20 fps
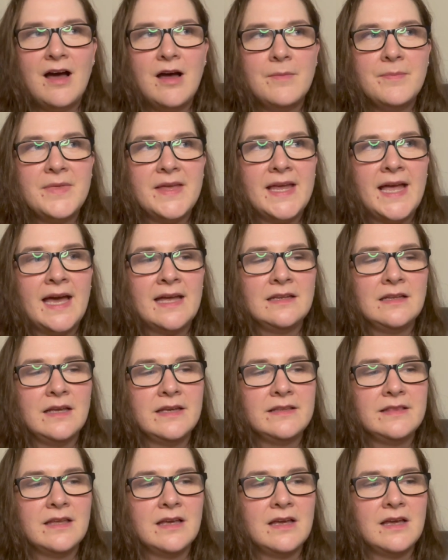They had
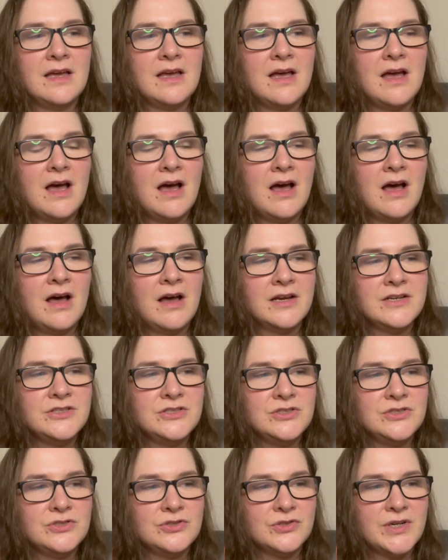like the
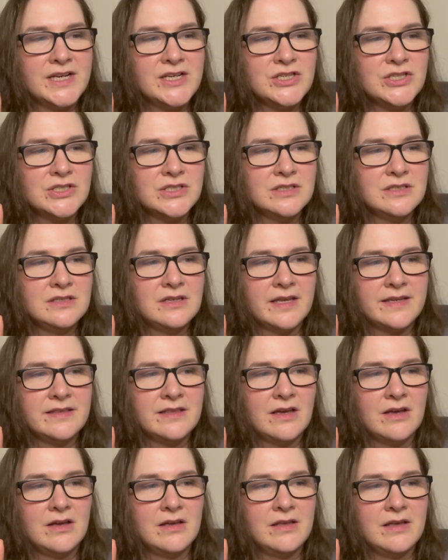hydration, like
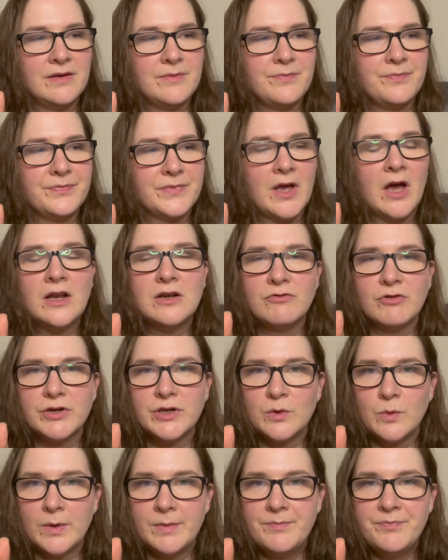the
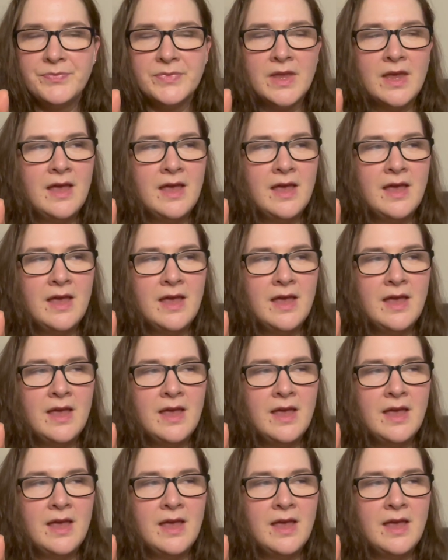hyaluronic one.